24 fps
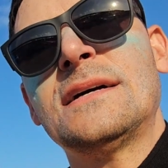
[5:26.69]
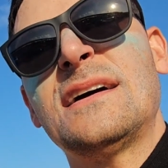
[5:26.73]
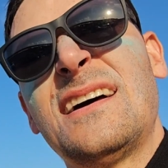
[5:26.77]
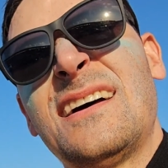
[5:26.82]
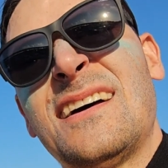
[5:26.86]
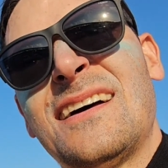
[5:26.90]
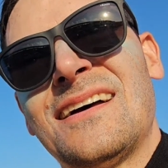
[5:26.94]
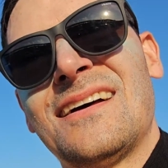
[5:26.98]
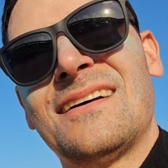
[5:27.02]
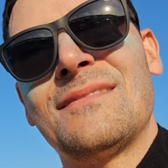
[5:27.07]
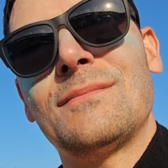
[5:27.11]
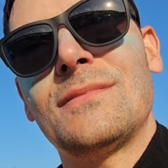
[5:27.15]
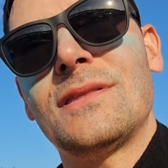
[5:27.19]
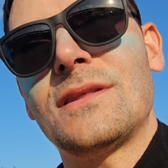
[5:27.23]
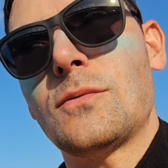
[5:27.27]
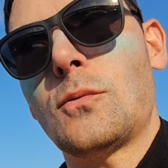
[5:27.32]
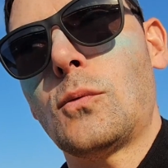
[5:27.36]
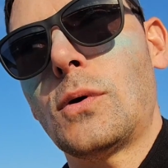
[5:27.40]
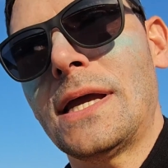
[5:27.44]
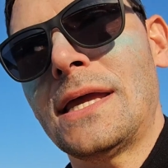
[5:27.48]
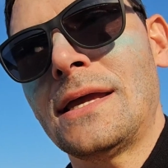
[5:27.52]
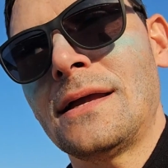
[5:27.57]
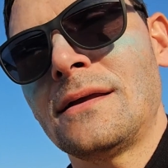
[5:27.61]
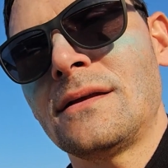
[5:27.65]
and the
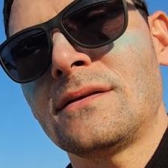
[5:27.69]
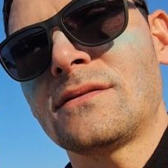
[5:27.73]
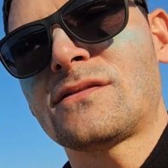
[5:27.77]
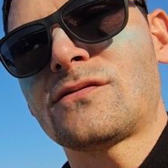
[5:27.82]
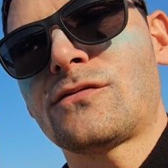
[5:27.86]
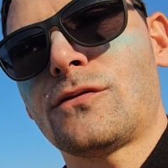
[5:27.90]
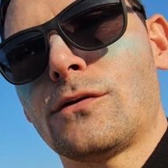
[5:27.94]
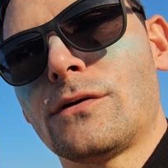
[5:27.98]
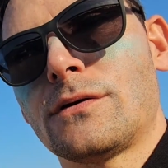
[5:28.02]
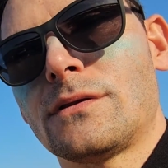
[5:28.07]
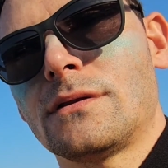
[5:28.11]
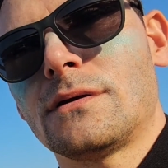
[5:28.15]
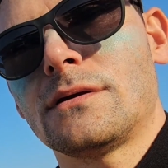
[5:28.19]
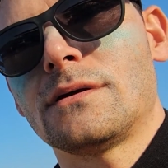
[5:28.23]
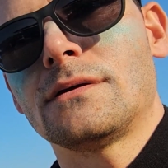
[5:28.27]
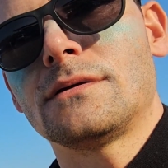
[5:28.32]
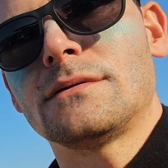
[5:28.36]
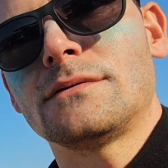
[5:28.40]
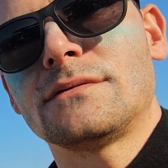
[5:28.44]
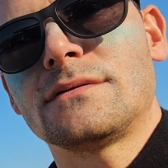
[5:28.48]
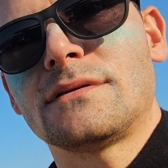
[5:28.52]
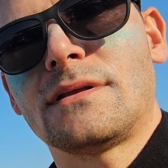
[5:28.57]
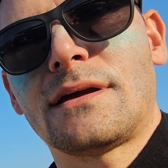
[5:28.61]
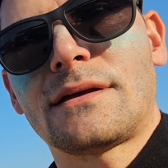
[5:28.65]
wings for
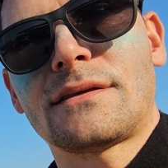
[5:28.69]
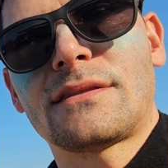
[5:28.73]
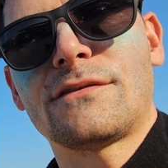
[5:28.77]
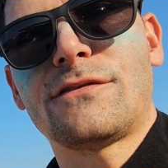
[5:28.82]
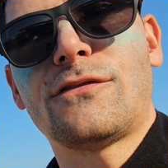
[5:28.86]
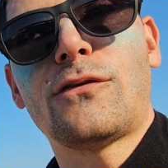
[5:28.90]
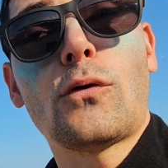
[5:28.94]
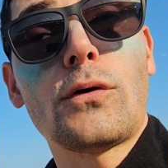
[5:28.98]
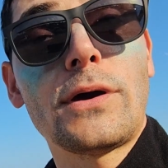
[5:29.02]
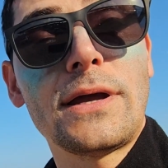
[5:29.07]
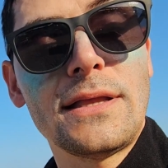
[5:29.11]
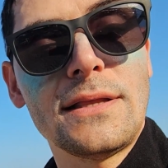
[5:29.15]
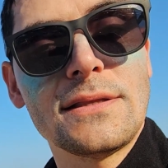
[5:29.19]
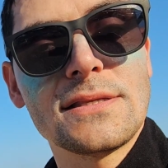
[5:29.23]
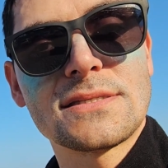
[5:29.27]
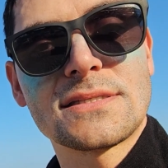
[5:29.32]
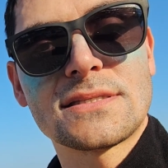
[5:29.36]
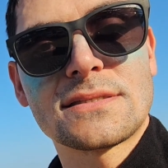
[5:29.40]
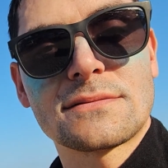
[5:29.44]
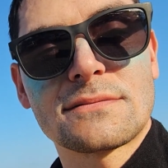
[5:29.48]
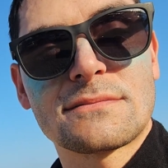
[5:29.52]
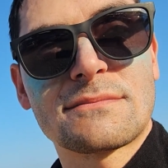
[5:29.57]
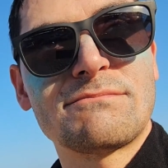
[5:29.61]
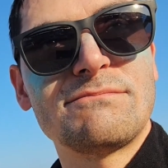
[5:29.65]
the
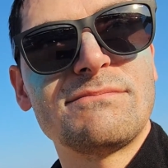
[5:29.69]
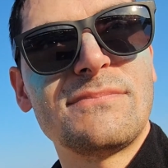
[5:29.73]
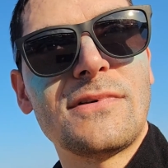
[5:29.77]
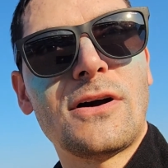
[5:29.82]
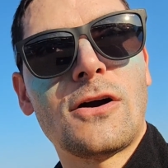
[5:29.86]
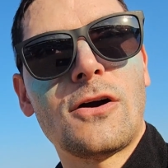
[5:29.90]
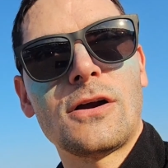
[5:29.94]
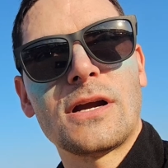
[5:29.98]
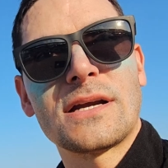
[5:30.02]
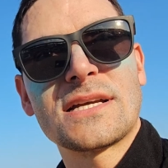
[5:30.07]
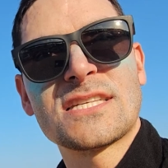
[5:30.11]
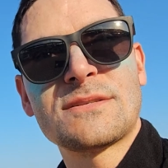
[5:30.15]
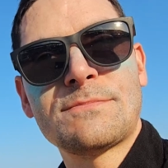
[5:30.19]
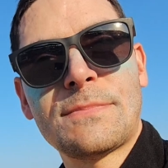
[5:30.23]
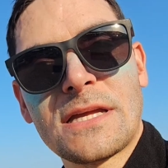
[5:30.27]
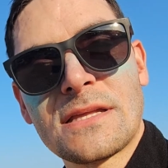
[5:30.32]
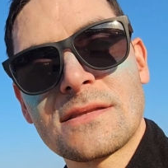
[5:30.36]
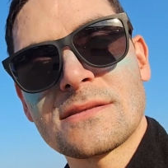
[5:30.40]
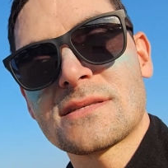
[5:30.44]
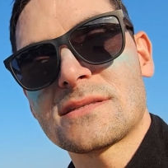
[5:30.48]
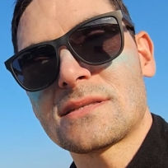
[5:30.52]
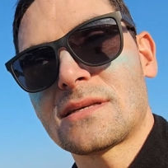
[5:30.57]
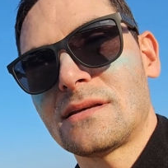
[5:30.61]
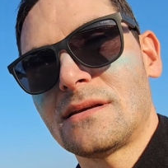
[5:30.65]
foils are
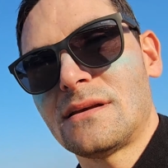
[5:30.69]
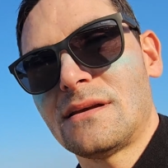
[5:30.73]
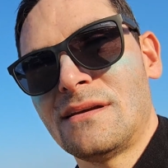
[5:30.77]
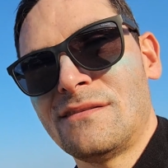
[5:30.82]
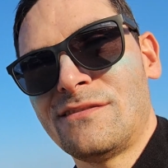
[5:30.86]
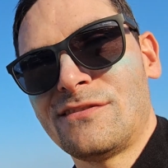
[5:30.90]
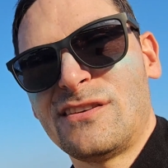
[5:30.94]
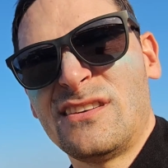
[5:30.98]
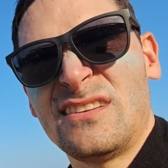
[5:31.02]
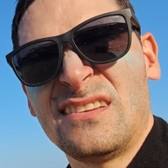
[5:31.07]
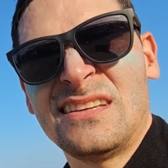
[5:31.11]
expensive.